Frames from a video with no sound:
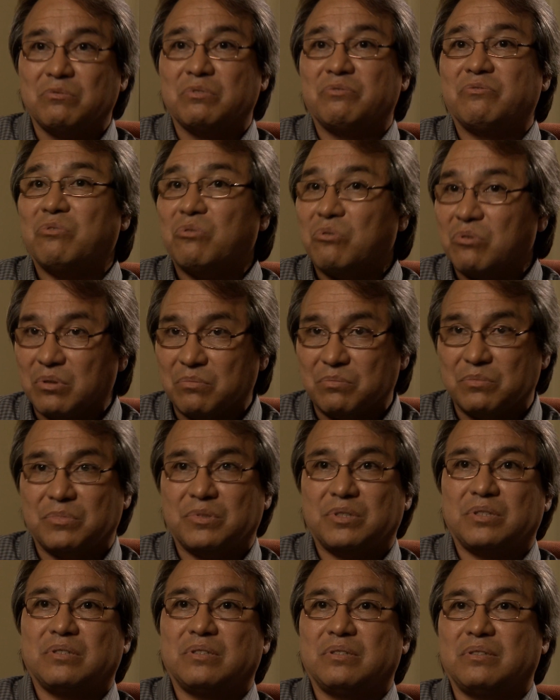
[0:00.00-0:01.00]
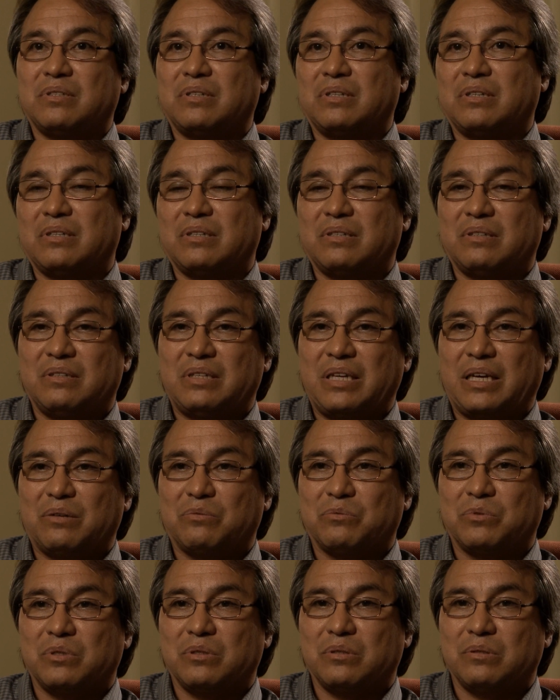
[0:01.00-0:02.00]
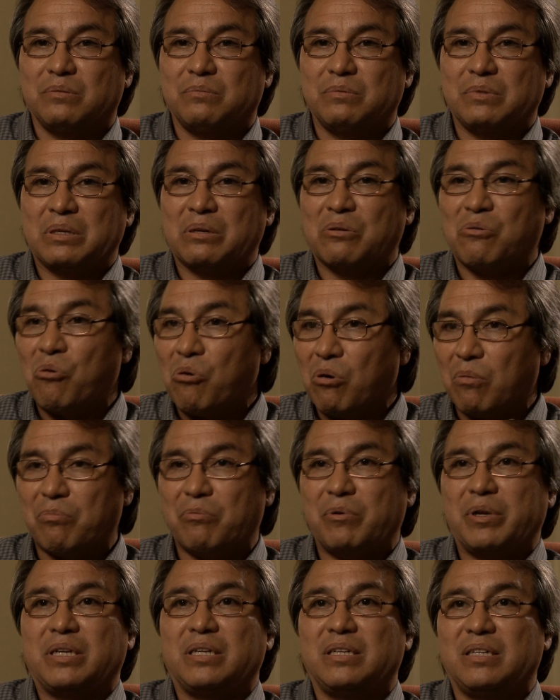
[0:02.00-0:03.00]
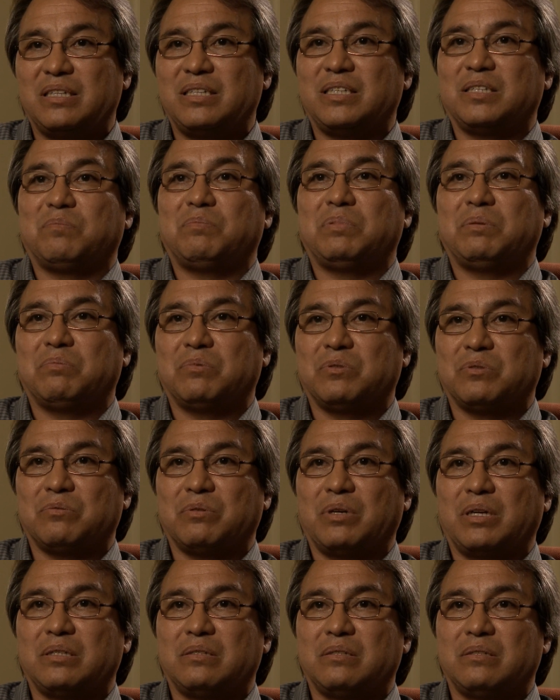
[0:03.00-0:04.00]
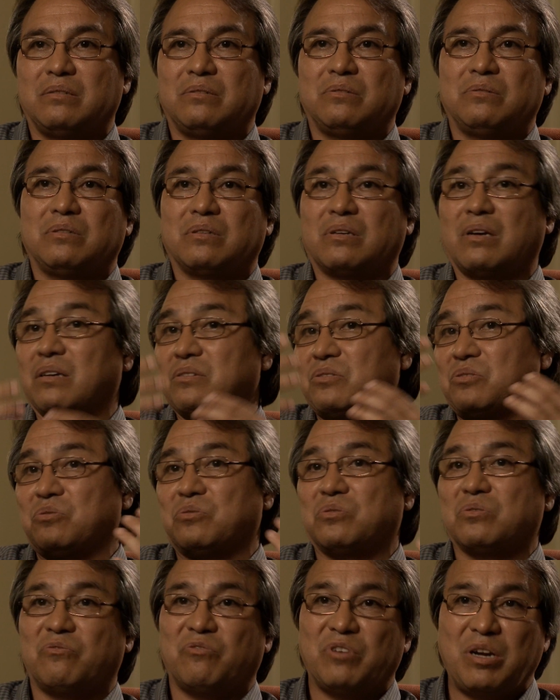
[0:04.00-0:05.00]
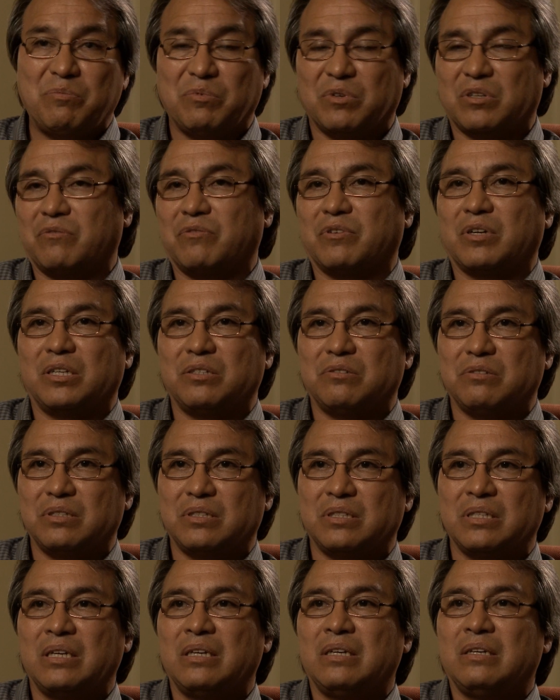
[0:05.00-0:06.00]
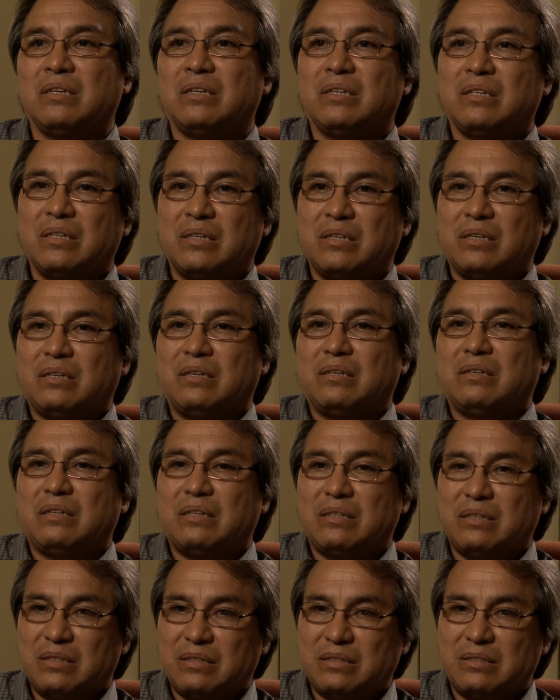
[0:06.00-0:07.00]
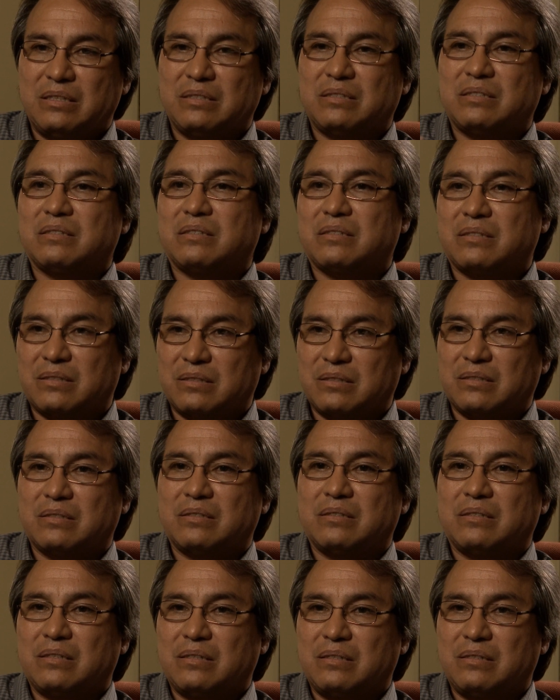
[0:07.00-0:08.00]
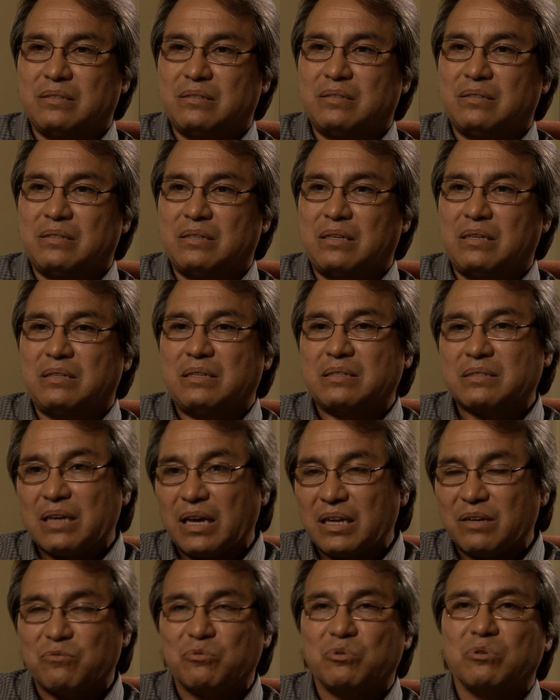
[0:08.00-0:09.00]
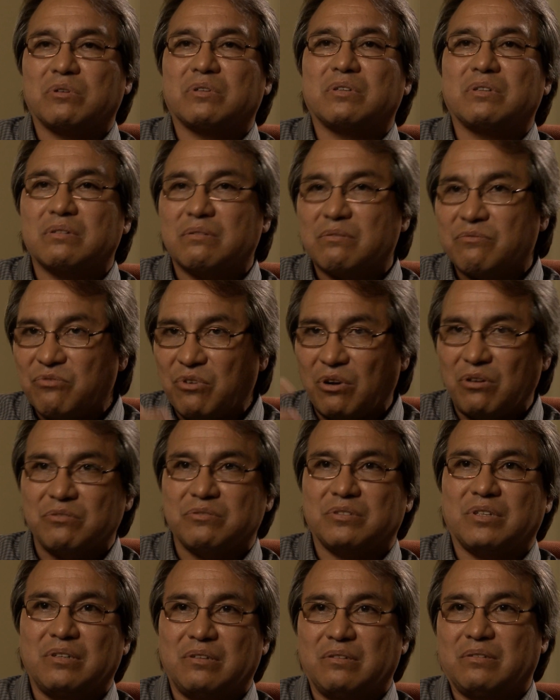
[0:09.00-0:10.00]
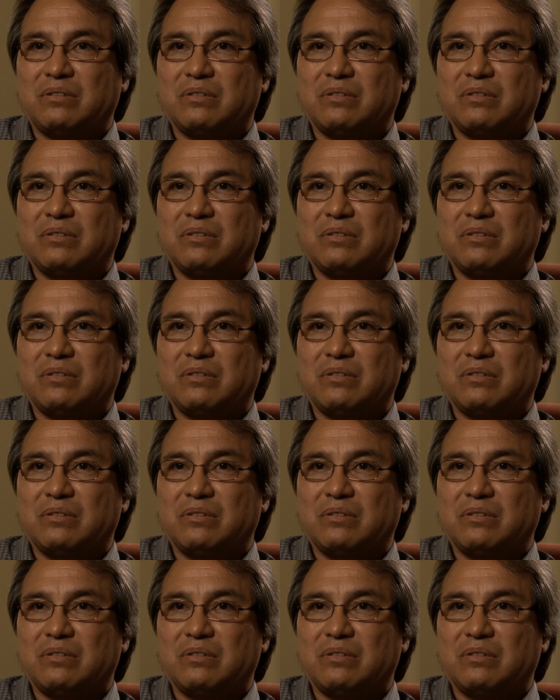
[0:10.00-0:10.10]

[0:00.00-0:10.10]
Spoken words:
reforms that will incorporate indigenous peoples' rights into the constitutional framework of countries. This kind of work falls under